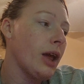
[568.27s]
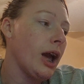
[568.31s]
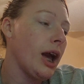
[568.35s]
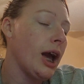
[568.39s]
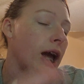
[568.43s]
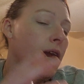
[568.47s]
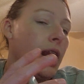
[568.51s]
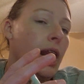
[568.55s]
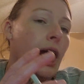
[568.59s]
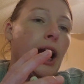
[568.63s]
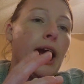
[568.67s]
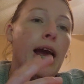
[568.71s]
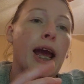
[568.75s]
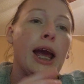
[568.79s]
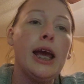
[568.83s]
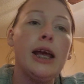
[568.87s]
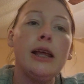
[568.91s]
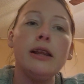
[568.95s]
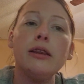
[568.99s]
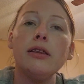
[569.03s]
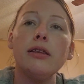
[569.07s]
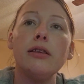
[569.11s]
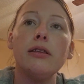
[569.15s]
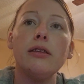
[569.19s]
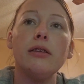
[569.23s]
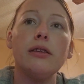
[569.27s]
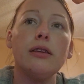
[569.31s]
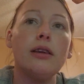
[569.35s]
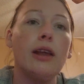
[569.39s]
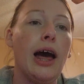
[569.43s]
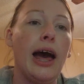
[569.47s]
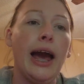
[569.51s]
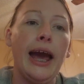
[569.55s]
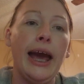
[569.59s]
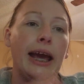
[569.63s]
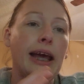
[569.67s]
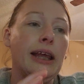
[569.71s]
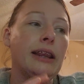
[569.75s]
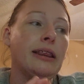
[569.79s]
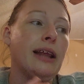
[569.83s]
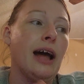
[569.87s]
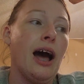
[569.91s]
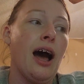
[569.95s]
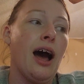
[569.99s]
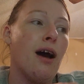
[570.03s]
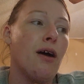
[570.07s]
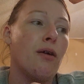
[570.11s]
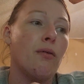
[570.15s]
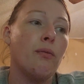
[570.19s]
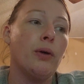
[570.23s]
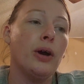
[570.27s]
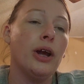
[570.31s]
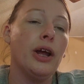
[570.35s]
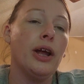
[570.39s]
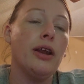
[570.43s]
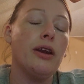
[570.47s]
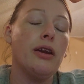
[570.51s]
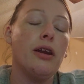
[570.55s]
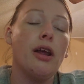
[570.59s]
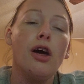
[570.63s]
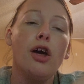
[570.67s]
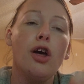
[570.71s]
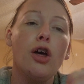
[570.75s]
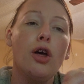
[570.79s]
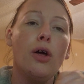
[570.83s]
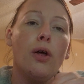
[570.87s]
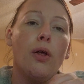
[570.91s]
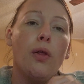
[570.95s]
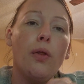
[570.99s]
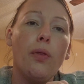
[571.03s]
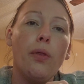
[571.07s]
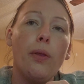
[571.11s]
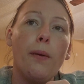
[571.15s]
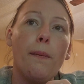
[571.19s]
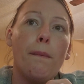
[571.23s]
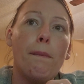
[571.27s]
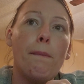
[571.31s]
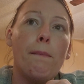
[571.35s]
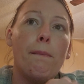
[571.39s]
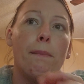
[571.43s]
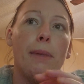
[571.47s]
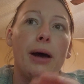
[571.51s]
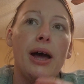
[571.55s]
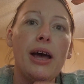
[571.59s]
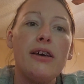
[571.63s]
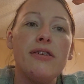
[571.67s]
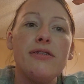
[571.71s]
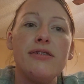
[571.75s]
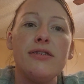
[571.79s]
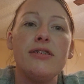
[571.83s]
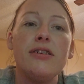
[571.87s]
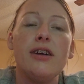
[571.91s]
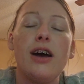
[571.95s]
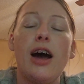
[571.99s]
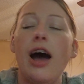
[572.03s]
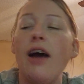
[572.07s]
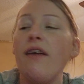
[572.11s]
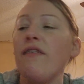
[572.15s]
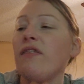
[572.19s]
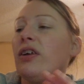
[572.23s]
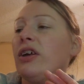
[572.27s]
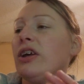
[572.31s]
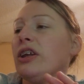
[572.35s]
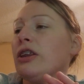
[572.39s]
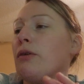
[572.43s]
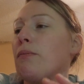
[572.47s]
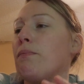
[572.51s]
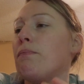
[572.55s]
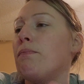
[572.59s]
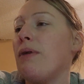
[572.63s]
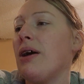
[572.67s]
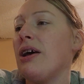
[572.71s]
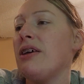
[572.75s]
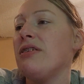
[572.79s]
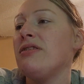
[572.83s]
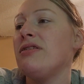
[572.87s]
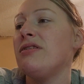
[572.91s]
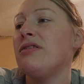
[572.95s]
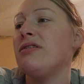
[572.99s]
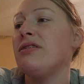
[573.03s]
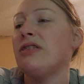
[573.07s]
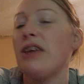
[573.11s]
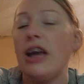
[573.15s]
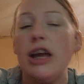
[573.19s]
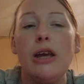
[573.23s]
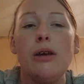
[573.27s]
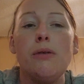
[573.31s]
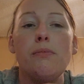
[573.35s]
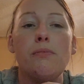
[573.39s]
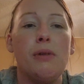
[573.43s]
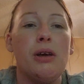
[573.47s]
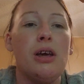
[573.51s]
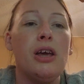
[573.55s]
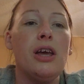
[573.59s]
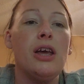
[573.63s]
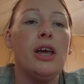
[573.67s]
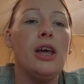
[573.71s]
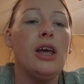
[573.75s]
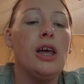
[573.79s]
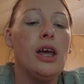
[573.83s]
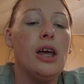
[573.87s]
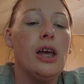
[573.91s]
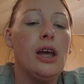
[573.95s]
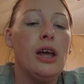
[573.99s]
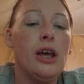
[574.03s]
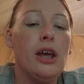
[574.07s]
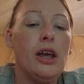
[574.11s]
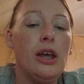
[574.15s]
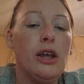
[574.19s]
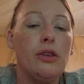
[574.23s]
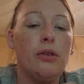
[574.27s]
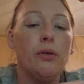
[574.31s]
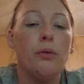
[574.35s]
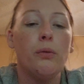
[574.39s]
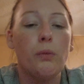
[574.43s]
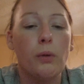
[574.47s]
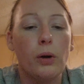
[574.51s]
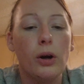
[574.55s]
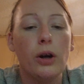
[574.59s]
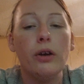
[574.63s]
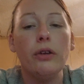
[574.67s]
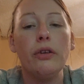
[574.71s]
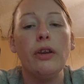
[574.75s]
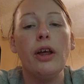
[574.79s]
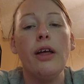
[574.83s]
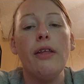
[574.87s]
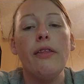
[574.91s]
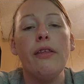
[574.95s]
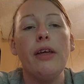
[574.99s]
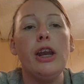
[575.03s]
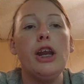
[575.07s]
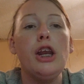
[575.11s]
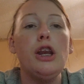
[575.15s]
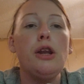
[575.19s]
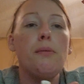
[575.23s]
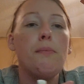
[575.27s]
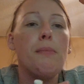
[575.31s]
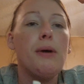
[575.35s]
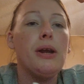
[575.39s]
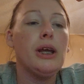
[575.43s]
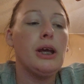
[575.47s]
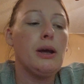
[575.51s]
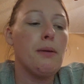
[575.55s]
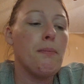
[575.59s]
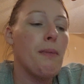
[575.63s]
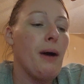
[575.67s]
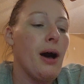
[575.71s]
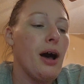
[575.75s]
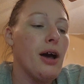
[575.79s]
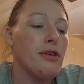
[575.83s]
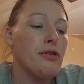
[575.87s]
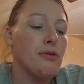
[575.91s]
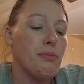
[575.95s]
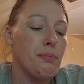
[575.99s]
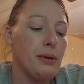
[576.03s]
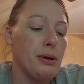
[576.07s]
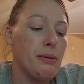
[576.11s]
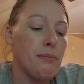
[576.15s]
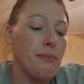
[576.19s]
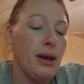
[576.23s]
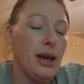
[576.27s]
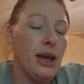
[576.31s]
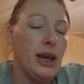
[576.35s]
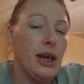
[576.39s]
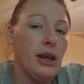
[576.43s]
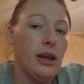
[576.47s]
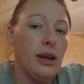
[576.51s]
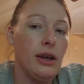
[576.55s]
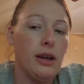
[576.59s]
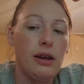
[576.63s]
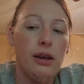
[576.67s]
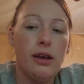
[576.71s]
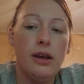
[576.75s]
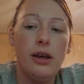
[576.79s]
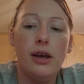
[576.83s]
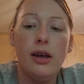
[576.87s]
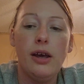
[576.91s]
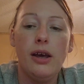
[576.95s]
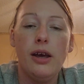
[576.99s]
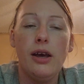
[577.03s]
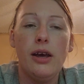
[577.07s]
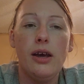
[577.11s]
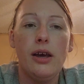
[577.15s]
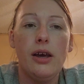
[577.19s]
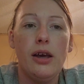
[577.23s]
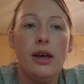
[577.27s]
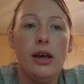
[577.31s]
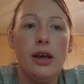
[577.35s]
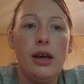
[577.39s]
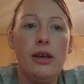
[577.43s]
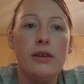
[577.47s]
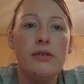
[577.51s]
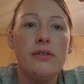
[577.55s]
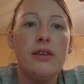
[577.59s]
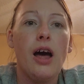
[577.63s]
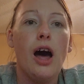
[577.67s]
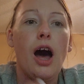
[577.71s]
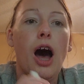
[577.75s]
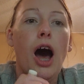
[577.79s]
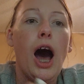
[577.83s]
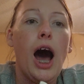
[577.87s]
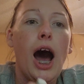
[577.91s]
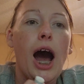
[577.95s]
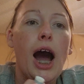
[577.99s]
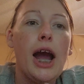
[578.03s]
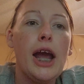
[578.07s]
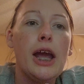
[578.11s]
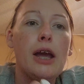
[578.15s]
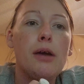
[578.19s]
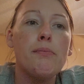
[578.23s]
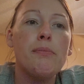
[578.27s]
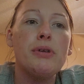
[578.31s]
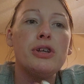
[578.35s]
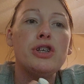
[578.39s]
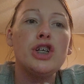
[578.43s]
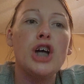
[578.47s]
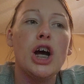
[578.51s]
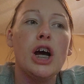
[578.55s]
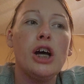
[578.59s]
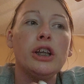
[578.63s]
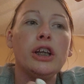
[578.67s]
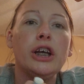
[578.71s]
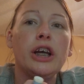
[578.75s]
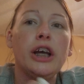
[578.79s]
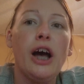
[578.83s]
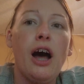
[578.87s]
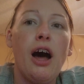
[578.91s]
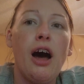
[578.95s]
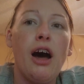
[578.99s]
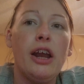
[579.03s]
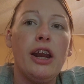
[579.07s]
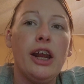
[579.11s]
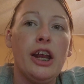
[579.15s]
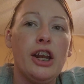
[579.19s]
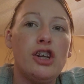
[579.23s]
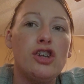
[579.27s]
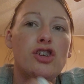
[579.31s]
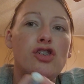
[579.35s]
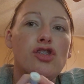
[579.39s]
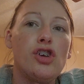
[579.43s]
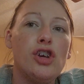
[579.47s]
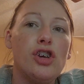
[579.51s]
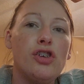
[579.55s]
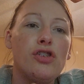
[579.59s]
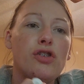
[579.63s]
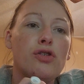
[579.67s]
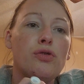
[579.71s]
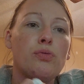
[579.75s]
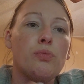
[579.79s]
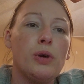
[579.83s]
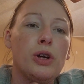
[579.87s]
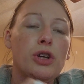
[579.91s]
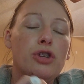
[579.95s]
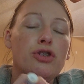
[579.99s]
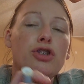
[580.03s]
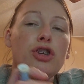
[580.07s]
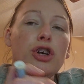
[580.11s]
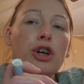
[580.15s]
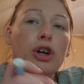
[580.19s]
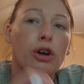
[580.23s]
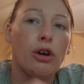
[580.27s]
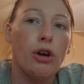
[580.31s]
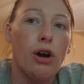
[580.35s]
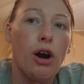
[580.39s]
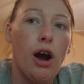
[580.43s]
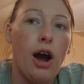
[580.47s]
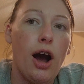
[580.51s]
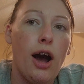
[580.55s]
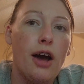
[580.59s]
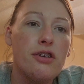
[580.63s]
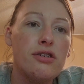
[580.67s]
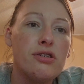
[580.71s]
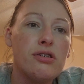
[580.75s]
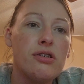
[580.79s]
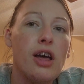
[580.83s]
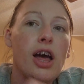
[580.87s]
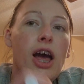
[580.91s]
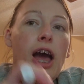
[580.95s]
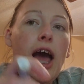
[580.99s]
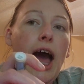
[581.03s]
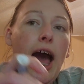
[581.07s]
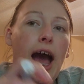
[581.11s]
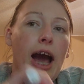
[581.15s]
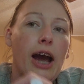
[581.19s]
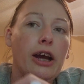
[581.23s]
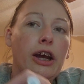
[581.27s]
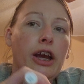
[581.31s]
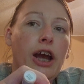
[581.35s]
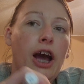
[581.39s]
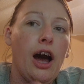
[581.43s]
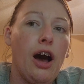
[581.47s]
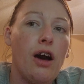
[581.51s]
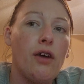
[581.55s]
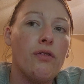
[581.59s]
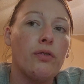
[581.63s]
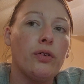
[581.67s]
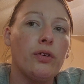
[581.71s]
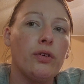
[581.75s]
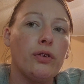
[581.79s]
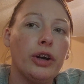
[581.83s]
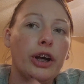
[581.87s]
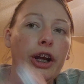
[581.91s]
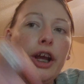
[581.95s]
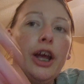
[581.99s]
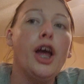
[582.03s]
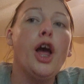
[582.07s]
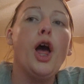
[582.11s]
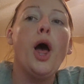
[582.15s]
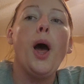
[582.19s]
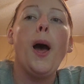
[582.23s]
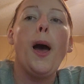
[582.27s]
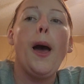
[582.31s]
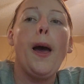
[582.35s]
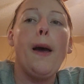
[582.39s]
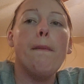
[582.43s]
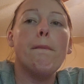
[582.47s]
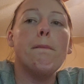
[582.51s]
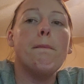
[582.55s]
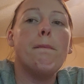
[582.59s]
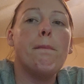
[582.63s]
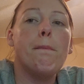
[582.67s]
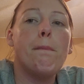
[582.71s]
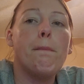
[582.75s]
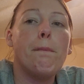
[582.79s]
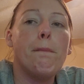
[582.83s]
And I hate I hate that when the best I feel like the best statement in the world that anybody could possibly make is I am a child of God and Jesus went to the cross at Calvary and